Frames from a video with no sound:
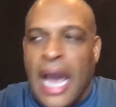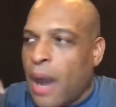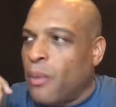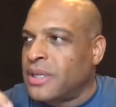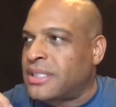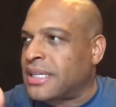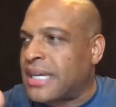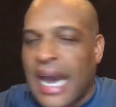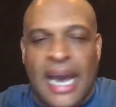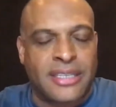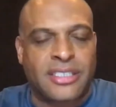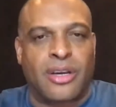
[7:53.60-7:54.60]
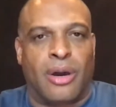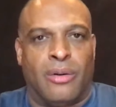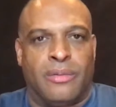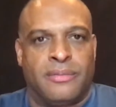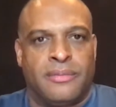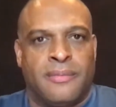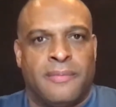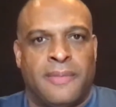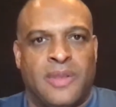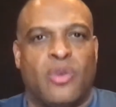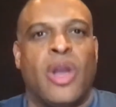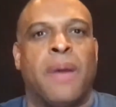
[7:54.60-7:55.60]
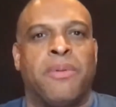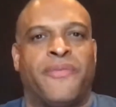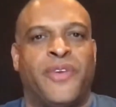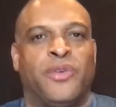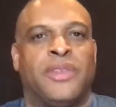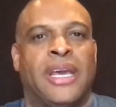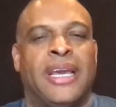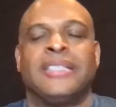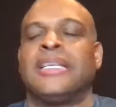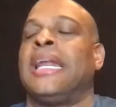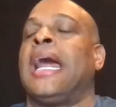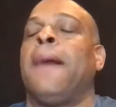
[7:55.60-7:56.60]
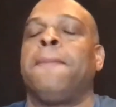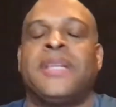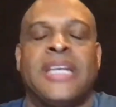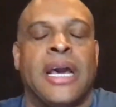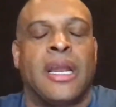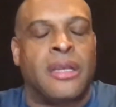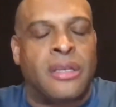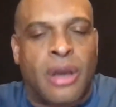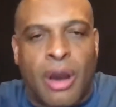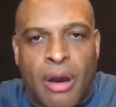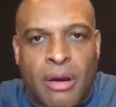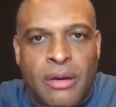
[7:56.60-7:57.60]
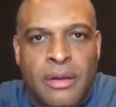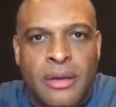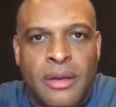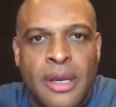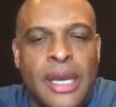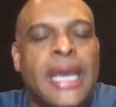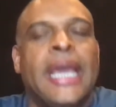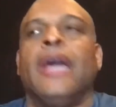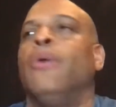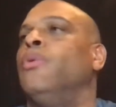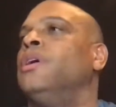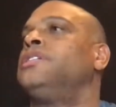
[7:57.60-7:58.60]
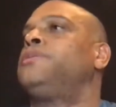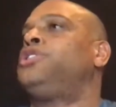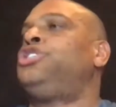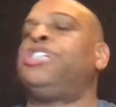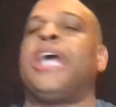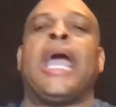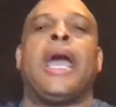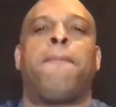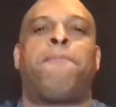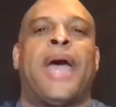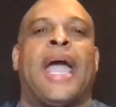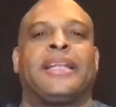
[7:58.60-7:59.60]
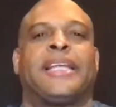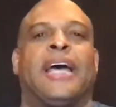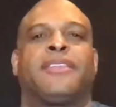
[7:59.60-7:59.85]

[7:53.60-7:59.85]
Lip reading: I went to Costco to grab a few things, and I'm telling y'all, it was jam-packed